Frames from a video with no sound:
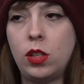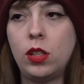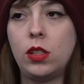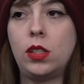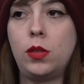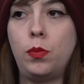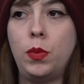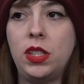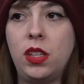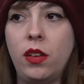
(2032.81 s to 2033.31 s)

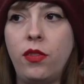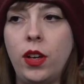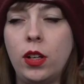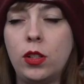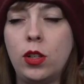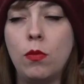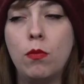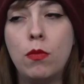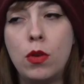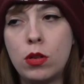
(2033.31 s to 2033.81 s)
specific
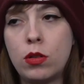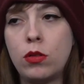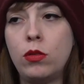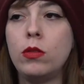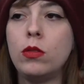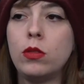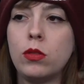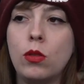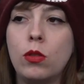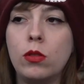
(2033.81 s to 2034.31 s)
to
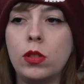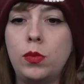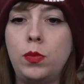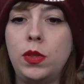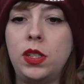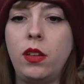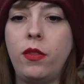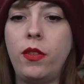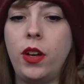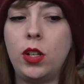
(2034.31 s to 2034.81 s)
models or
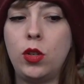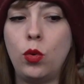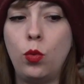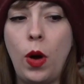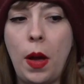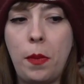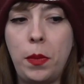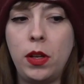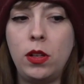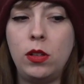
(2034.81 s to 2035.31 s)
specific to
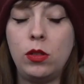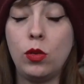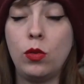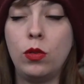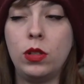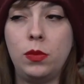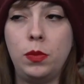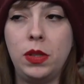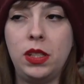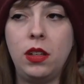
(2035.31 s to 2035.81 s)
weapons
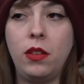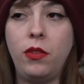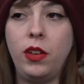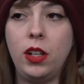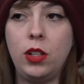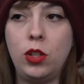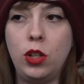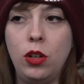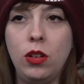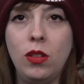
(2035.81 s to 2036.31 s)
or
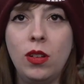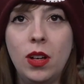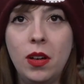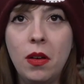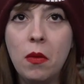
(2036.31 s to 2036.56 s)
specific to